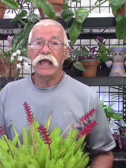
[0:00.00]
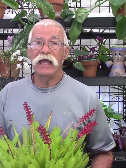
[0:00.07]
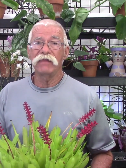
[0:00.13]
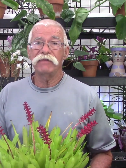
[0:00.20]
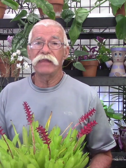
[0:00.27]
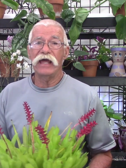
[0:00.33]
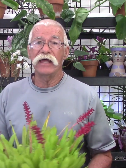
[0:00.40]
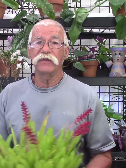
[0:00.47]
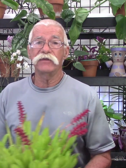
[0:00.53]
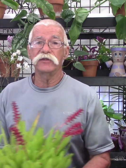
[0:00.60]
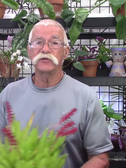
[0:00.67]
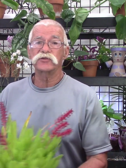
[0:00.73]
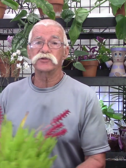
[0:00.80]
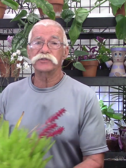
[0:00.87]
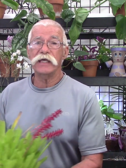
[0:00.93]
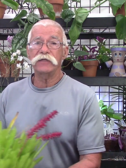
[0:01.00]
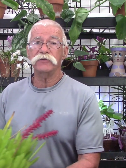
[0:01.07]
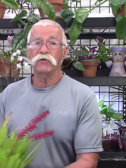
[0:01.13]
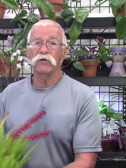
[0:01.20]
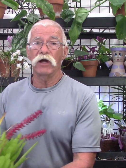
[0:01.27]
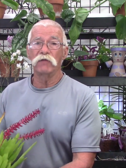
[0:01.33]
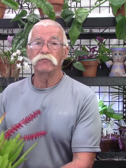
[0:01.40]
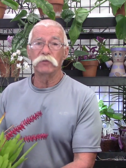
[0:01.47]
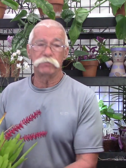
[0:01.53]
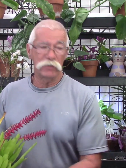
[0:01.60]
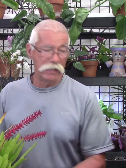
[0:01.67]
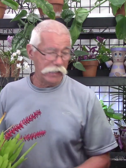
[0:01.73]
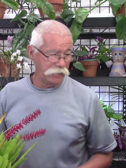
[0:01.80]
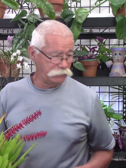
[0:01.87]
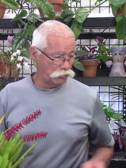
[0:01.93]
And then the center of the
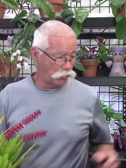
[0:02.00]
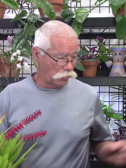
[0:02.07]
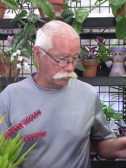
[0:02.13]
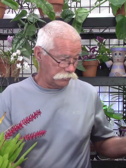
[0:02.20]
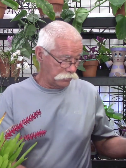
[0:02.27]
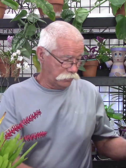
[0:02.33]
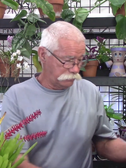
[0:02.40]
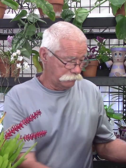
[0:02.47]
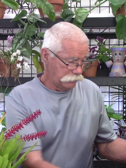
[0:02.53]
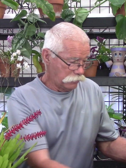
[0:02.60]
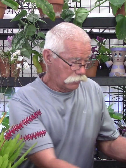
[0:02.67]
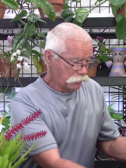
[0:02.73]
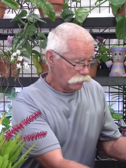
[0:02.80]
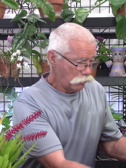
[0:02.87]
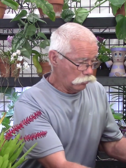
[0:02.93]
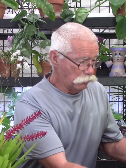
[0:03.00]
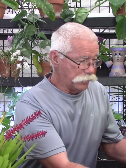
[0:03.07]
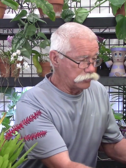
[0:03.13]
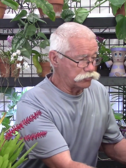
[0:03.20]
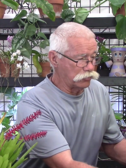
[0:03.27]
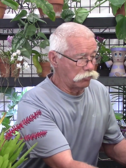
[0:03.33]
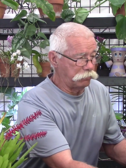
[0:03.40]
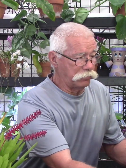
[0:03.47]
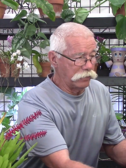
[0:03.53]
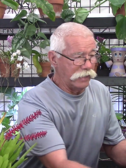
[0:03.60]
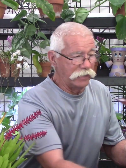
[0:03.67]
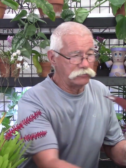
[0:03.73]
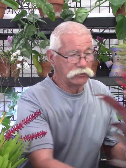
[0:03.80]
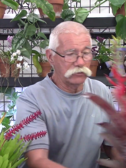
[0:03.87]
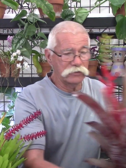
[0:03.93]
plant, or the original
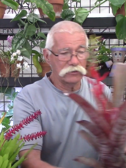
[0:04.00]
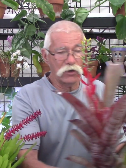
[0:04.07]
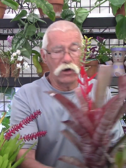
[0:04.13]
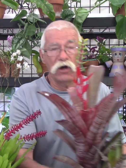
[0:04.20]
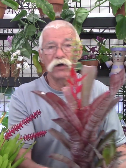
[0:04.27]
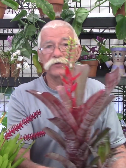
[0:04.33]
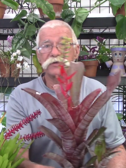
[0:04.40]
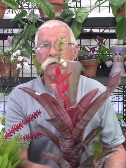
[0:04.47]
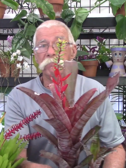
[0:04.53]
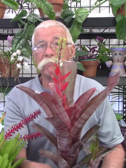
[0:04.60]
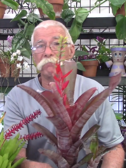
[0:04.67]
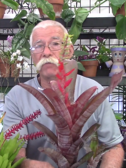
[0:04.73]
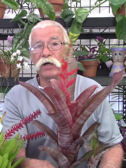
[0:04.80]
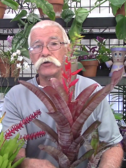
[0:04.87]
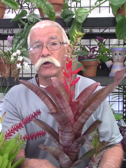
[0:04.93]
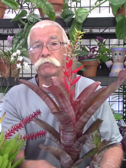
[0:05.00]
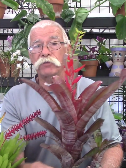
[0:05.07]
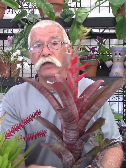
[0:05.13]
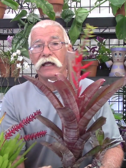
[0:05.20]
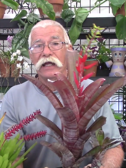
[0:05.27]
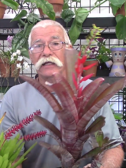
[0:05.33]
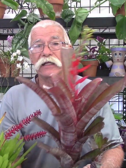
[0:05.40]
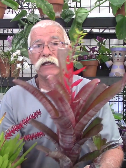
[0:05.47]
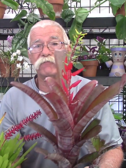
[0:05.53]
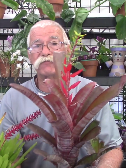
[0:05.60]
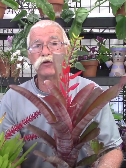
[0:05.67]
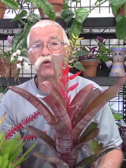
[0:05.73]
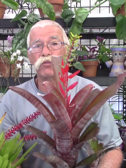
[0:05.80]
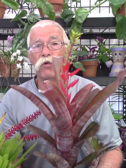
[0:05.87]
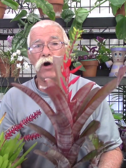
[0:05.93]
plant, you can call it the mother plant if
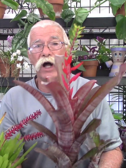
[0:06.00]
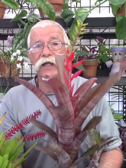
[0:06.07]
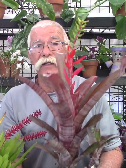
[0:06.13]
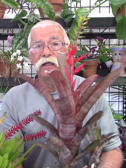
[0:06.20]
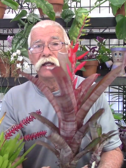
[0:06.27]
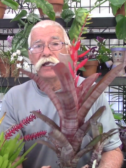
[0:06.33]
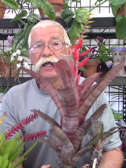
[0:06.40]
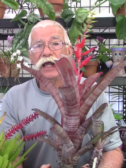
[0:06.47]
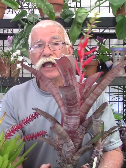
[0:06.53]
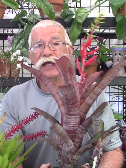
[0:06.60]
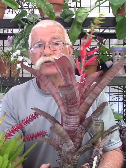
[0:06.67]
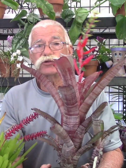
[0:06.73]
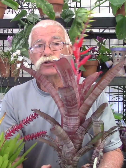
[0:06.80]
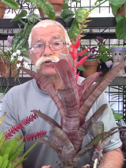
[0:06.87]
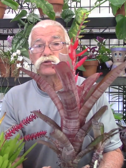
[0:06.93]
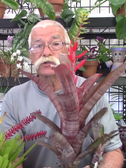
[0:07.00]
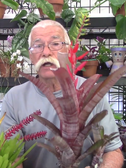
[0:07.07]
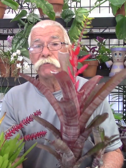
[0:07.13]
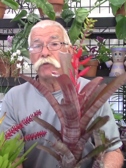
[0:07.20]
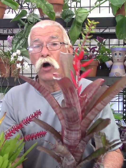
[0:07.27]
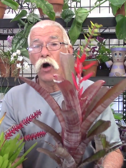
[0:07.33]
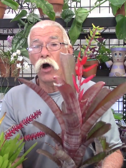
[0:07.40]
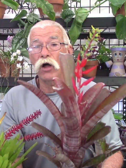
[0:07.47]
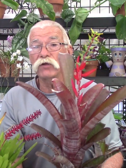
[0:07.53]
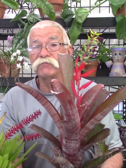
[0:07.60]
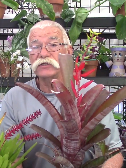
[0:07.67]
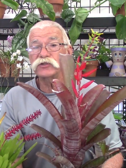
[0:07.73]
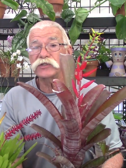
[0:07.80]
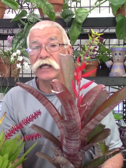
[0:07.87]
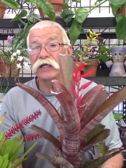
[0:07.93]
you want, has used up all of
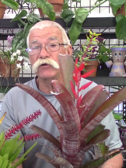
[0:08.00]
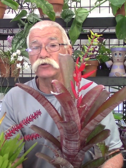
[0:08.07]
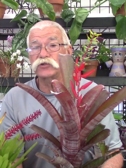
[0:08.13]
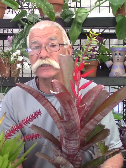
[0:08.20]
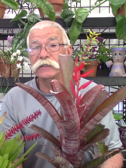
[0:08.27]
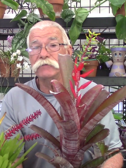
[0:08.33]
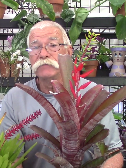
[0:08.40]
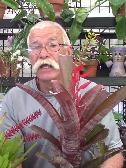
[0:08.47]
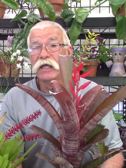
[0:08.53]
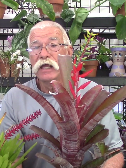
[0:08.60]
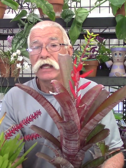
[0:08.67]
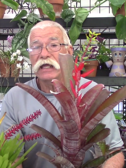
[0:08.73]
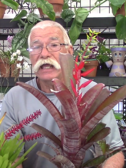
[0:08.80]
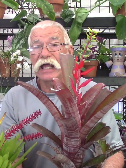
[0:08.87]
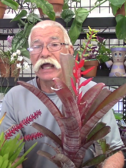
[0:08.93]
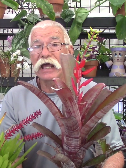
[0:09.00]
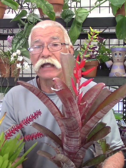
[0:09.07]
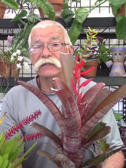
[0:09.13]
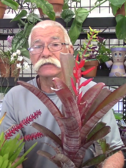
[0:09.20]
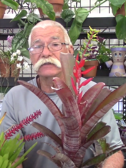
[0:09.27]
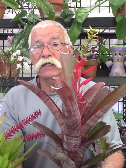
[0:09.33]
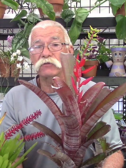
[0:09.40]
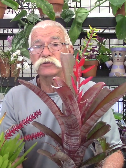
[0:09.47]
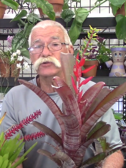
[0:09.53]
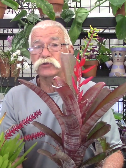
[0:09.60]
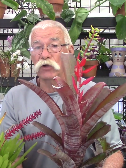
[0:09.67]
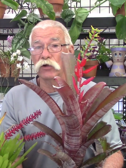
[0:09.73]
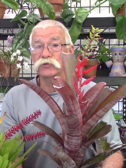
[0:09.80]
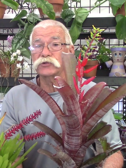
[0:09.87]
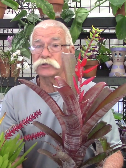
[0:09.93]
its energy and
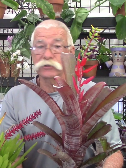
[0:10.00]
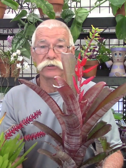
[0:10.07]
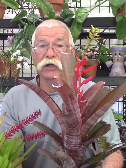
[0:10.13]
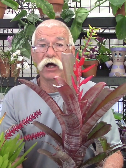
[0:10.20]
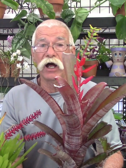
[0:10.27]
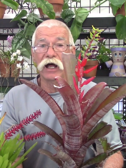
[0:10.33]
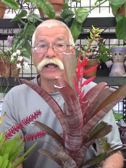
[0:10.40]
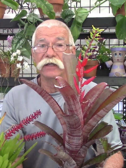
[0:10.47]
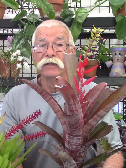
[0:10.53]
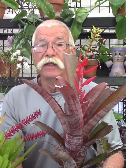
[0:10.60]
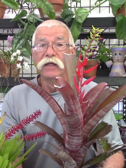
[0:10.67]
starts to die.